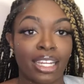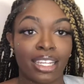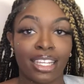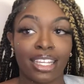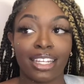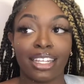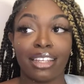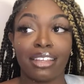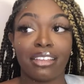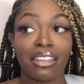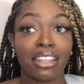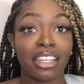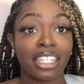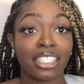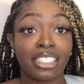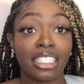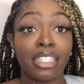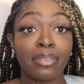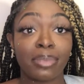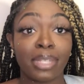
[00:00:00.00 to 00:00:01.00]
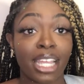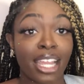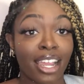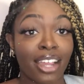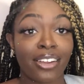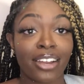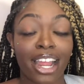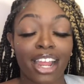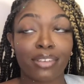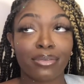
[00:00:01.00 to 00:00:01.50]
And deep
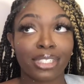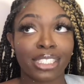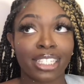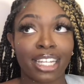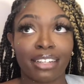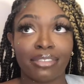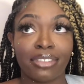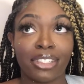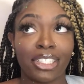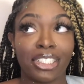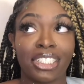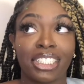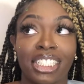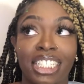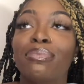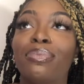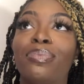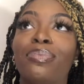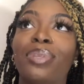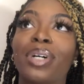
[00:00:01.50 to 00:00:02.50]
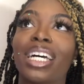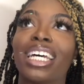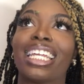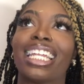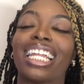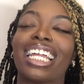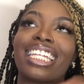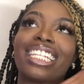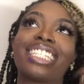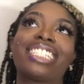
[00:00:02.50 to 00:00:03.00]
down, I was not feeling good.
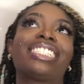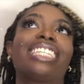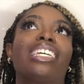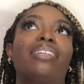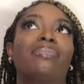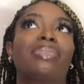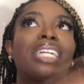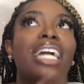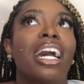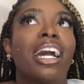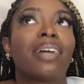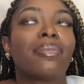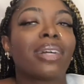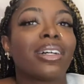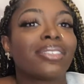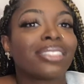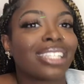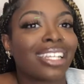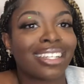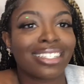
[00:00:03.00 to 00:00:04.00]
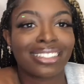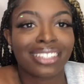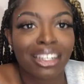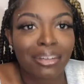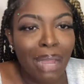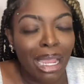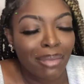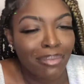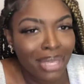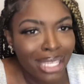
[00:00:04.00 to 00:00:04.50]
But at the same time, I was like, it's none
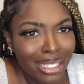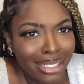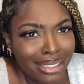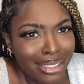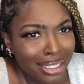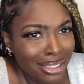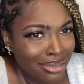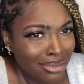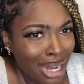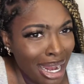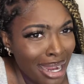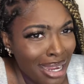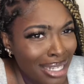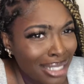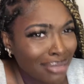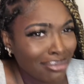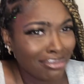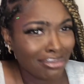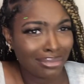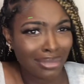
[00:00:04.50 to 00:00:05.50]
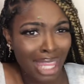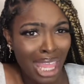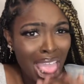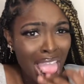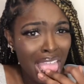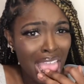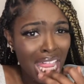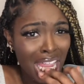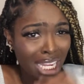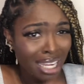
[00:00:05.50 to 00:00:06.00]
of my business, right?
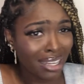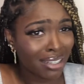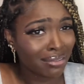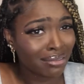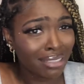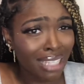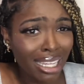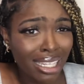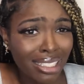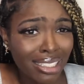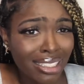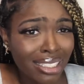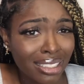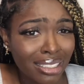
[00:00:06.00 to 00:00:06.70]
I'm like,